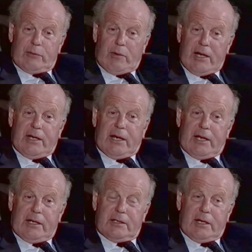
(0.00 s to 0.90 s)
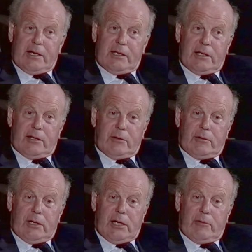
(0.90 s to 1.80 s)
One day he suddenly said, oh,
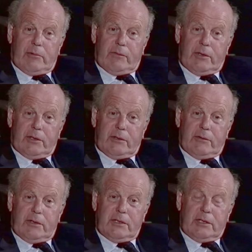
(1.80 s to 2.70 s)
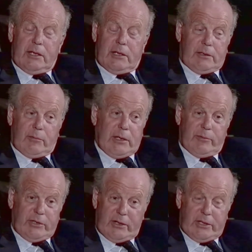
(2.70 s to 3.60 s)
now we've got to do this scene. I said, well, I'm
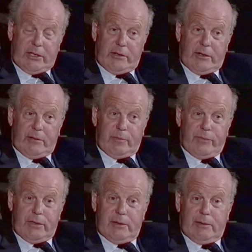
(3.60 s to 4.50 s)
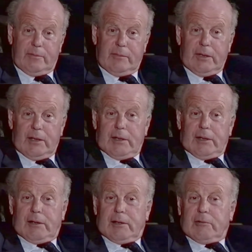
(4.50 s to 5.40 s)
sorry, Tony, the
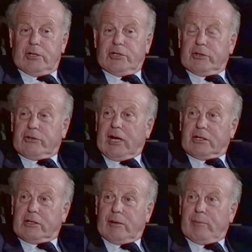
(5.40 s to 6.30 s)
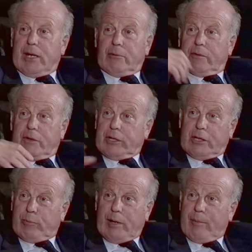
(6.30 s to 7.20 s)
original track's got back, we've got
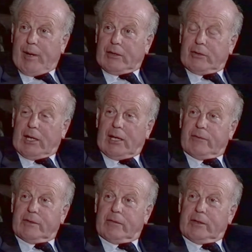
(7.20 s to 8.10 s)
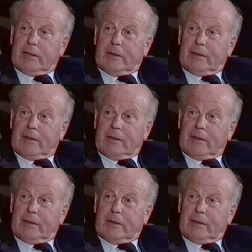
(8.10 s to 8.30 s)
no playback track left of it.